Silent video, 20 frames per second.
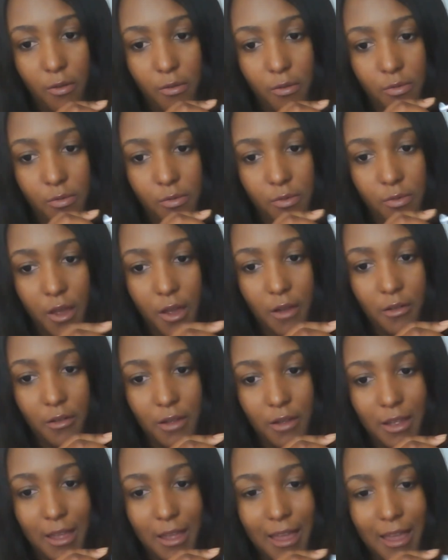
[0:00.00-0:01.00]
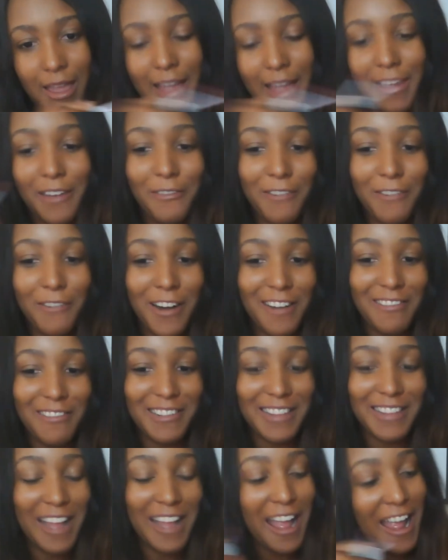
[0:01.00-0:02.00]
Okay, I can work with
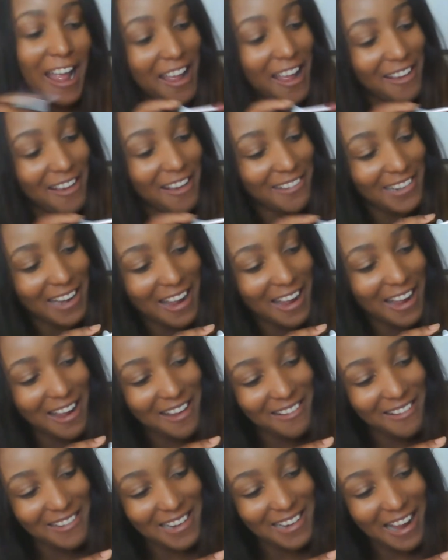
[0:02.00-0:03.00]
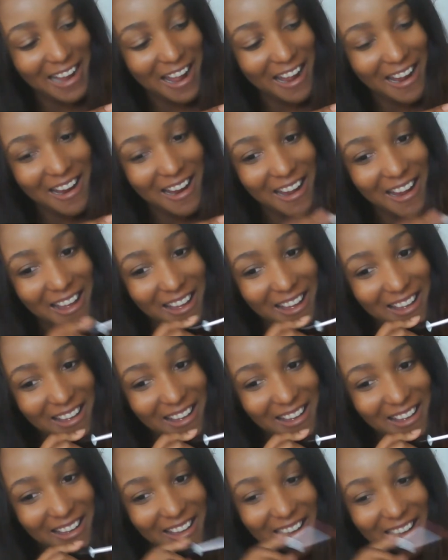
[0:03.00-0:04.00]
that. Okay.
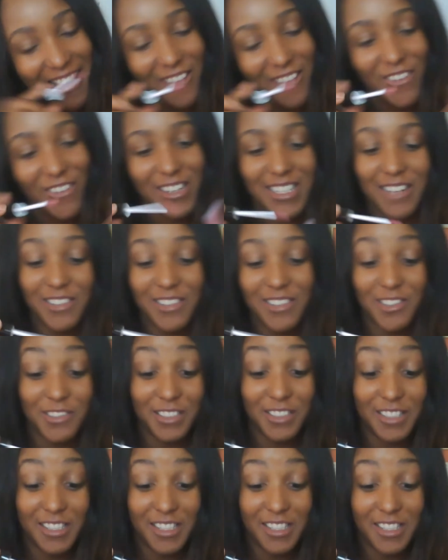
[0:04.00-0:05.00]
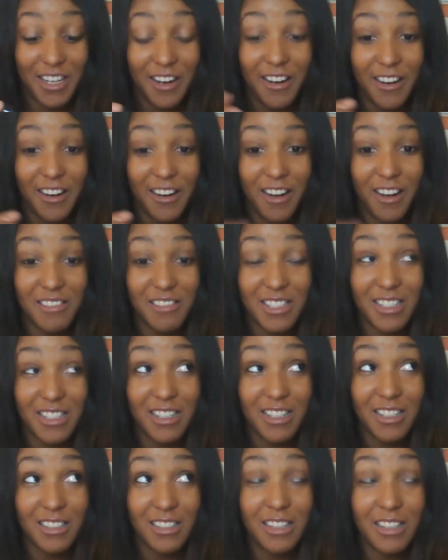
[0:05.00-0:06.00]
At first I was really scared. I was like,
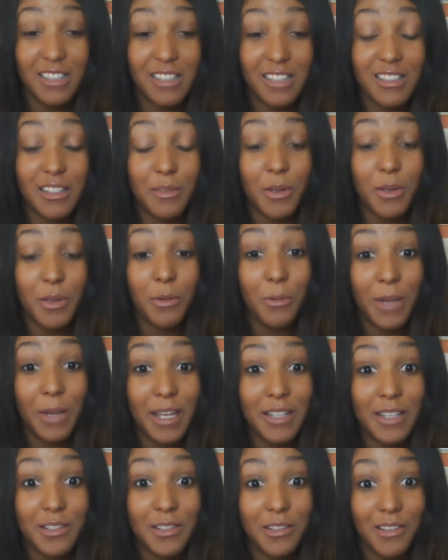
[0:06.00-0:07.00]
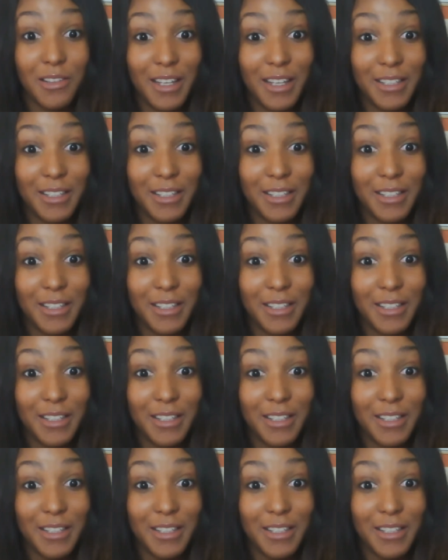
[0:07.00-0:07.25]
that's going to be way too light.